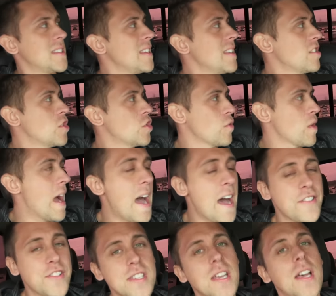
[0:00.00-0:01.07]
see the
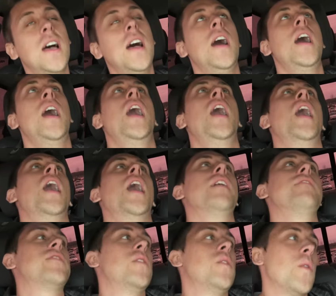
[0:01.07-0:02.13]
giraffes.
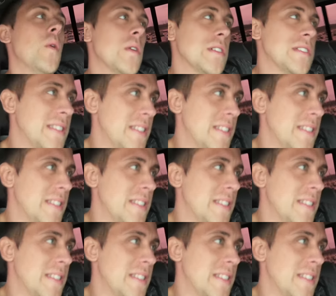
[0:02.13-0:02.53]
Of course